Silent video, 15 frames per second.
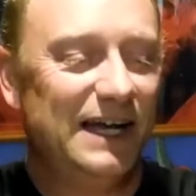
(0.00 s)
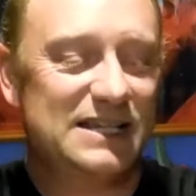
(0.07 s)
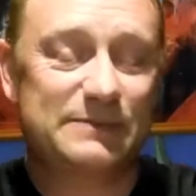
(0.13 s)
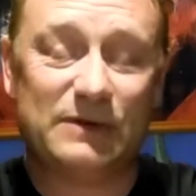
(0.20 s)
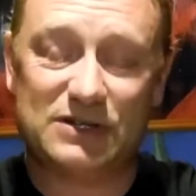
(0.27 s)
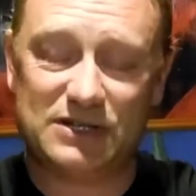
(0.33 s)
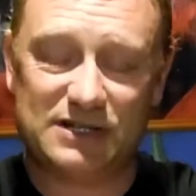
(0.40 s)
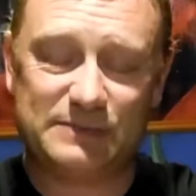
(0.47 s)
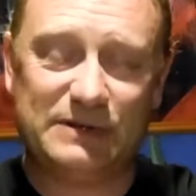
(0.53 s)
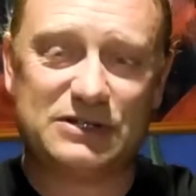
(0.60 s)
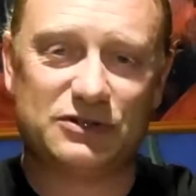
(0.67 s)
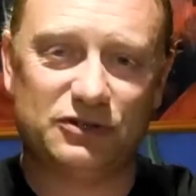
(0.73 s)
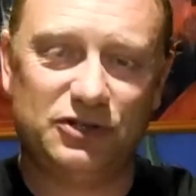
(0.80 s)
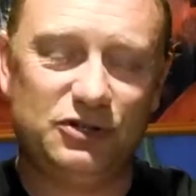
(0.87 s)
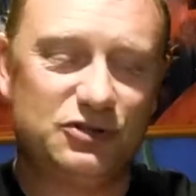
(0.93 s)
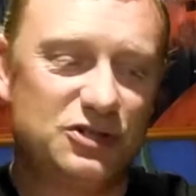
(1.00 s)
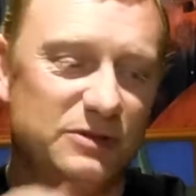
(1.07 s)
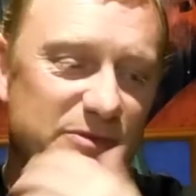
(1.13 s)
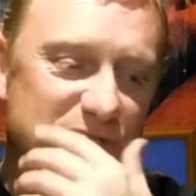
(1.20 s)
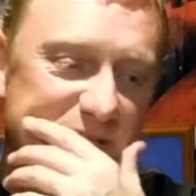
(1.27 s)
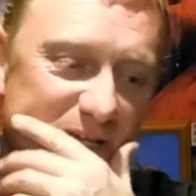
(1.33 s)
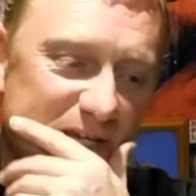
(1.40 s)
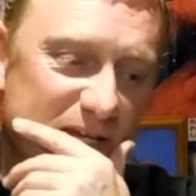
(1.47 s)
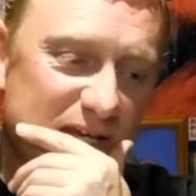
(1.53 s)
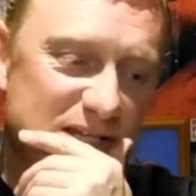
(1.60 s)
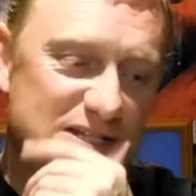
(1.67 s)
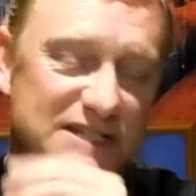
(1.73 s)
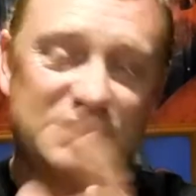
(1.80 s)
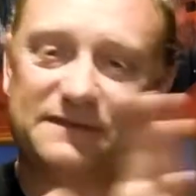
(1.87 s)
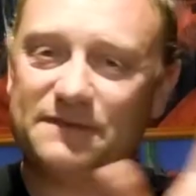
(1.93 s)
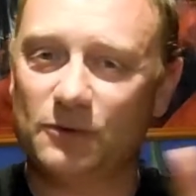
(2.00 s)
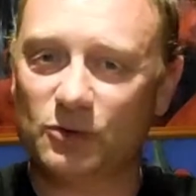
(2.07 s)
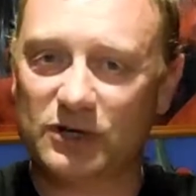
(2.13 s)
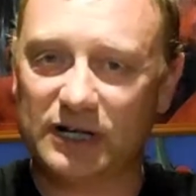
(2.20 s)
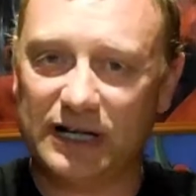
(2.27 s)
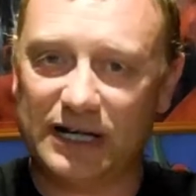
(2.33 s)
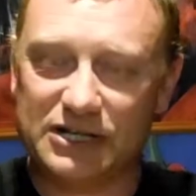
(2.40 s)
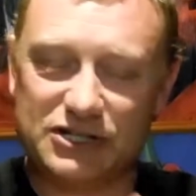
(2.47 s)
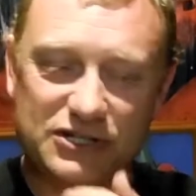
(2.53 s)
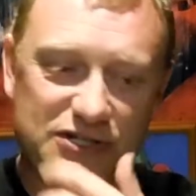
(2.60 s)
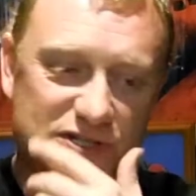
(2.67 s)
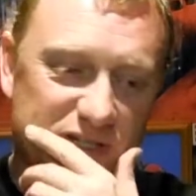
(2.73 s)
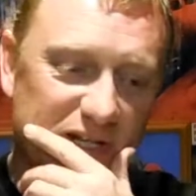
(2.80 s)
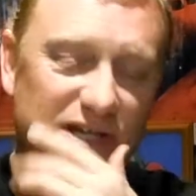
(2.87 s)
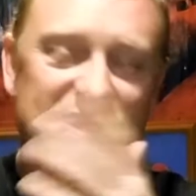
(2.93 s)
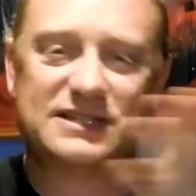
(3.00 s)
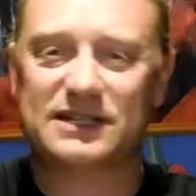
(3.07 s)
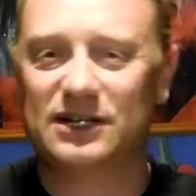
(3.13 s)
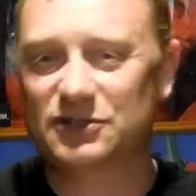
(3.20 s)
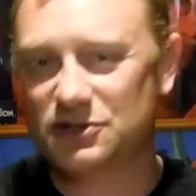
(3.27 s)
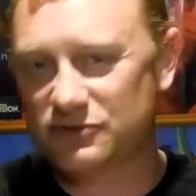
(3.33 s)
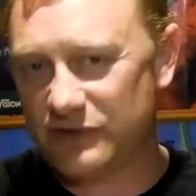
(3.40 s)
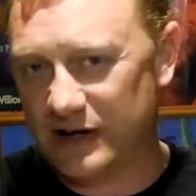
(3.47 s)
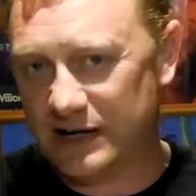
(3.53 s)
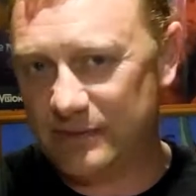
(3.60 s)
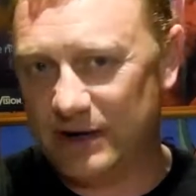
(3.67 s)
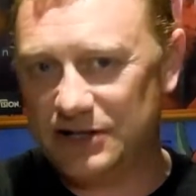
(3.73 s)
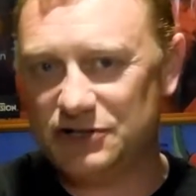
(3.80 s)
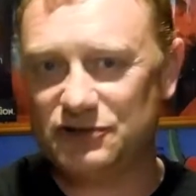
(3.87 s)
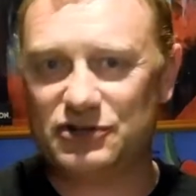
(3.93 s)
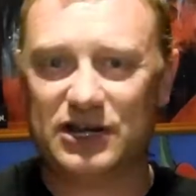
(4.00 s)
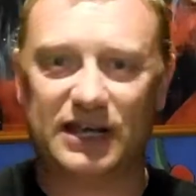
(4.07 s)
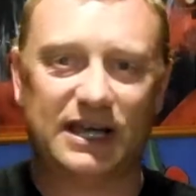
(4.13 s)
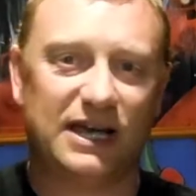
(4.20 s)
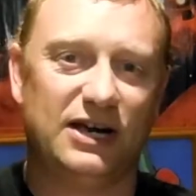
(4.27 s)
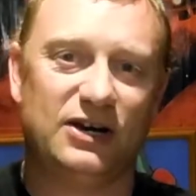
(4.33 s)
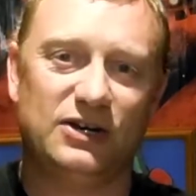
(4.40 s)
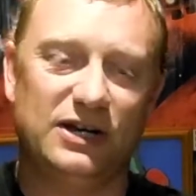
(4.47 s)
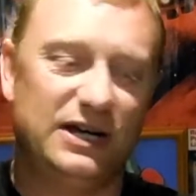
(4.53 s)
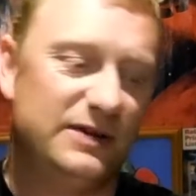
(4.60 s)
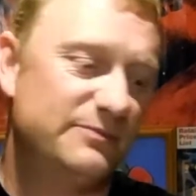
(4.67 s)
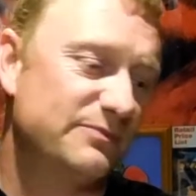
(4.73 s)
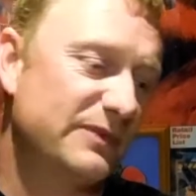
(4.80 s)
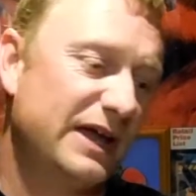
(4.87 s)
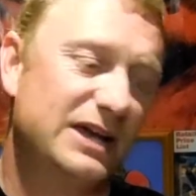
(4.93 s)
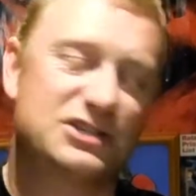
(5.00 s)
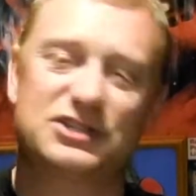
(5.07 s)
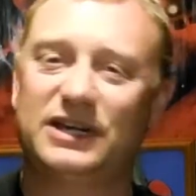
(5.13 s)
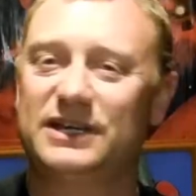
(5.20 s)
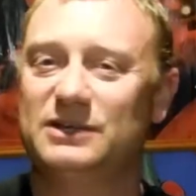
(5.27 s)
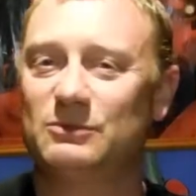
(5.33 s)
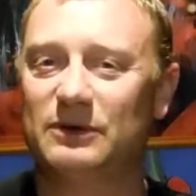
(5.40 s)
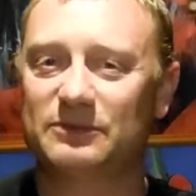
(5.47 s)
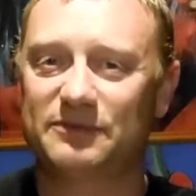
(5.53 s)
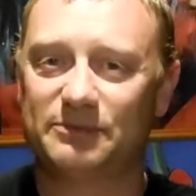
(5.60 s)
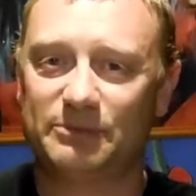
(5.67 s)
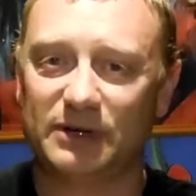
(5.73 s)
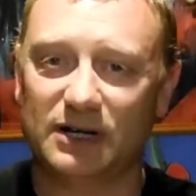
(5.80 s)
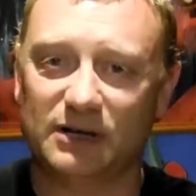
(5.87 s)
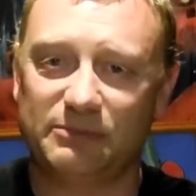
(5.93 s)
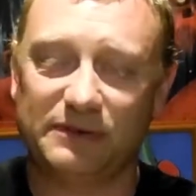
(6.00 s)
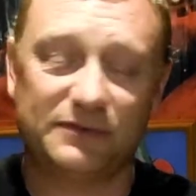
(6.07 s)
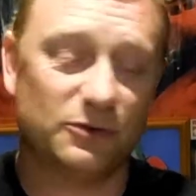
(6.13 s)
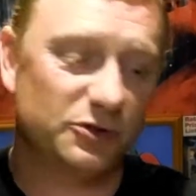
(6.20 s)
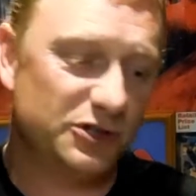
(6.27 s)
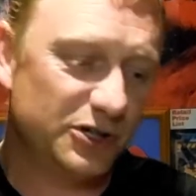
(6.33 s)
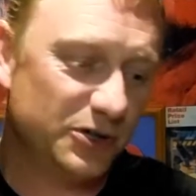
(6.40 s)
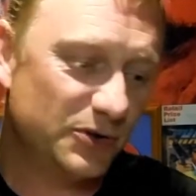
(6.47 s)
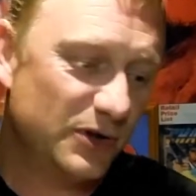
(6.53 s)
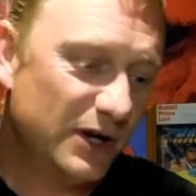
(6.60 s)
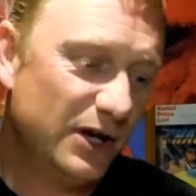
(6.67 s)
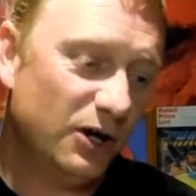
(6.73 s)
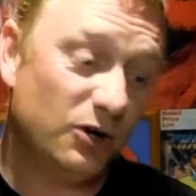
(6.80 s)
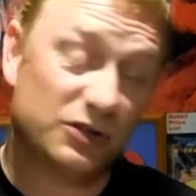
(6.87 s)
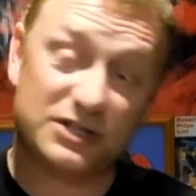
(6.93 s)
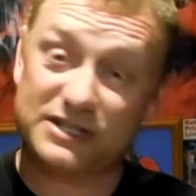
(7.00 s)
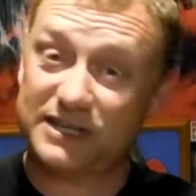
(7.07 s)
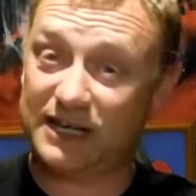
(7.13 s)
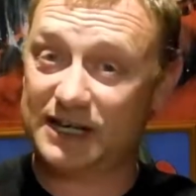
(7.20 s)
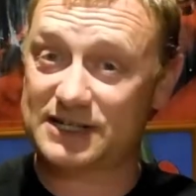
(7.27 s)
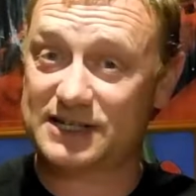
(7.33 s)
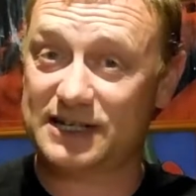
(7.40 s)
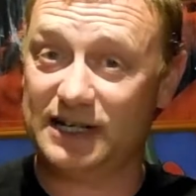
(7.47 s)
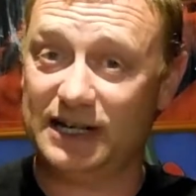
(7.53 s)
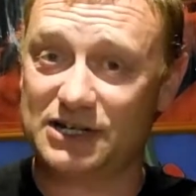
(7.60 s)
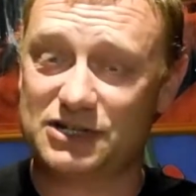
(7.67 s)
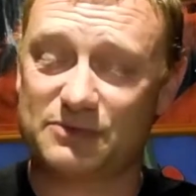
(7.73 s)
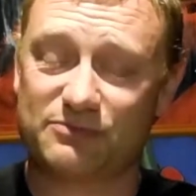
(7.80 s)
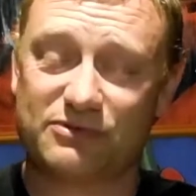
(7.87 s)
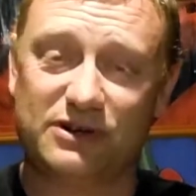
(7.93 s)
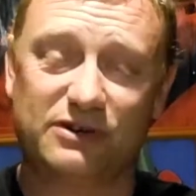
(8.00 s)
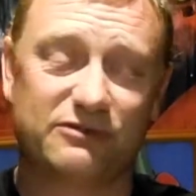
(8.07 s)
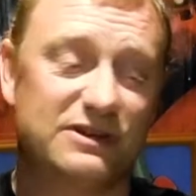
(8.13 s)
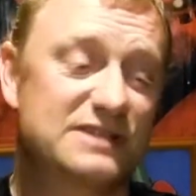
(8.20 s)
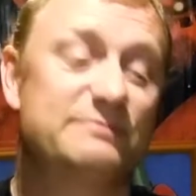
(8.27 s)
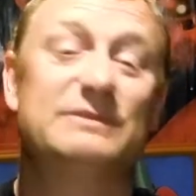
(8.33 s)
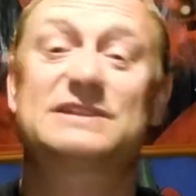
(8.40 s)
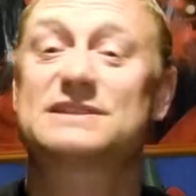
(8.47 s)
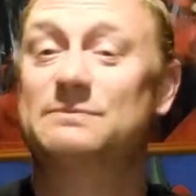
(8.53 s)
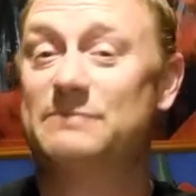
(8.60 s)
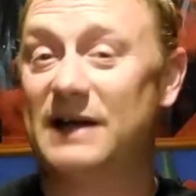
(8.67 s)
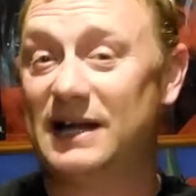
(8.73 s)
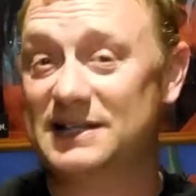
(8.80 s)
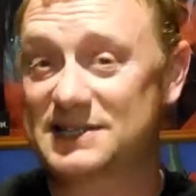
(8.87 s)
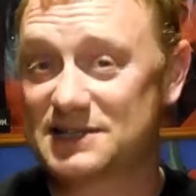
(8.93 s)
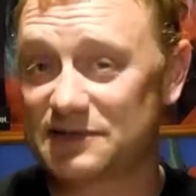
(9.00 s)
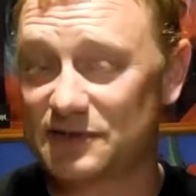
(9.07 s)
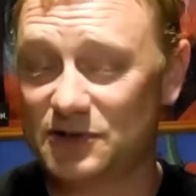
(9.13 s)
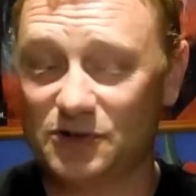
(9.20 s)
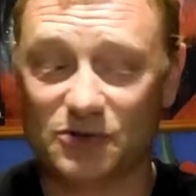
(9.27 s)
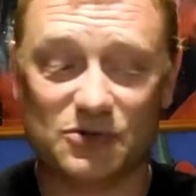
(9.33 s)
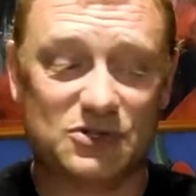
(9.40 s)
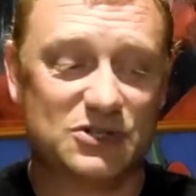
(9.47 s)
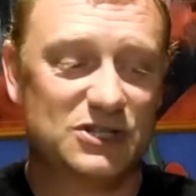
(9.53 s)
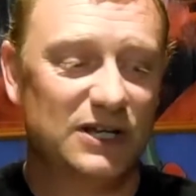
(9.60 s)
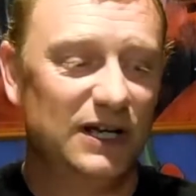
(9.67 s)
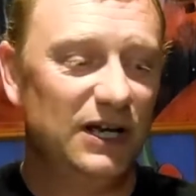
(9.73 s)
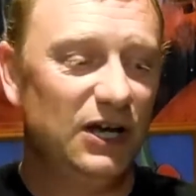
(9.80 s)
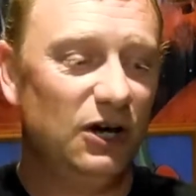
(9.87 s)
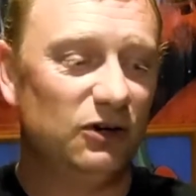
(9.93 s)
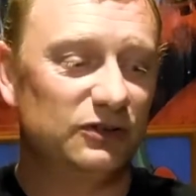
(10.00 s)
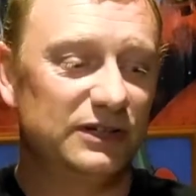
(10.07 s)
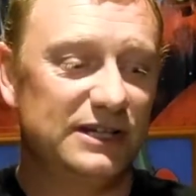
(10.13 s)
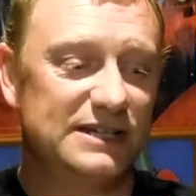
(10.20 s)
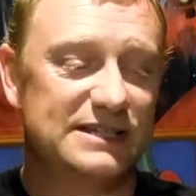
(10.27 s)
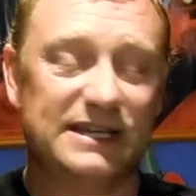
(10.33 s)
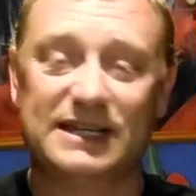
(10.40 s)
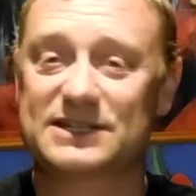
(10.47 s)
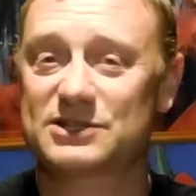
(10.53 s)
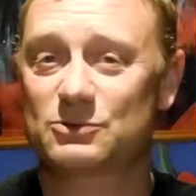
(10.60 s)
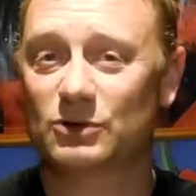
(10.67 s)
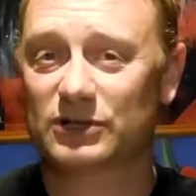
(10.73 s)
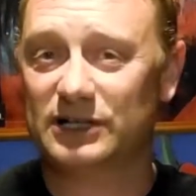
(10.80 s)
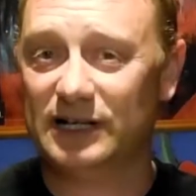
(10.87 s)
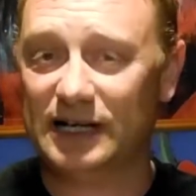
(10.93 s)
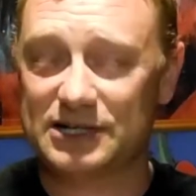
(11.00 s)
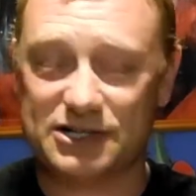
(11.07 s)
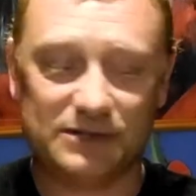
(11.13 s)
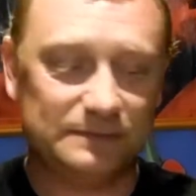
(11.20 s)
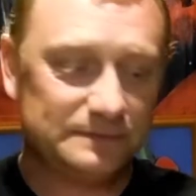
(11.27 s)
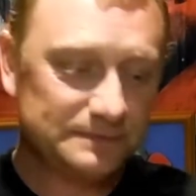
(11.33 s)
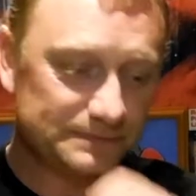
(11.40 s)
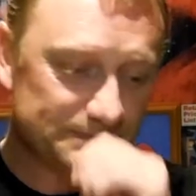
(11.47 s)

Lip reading: especially on YouTubers, to see full collections. And like I said, I do recommend you check out Ash81 before you on his Kicks collection progress, Mr. Bads of course on his Hit Squad collection,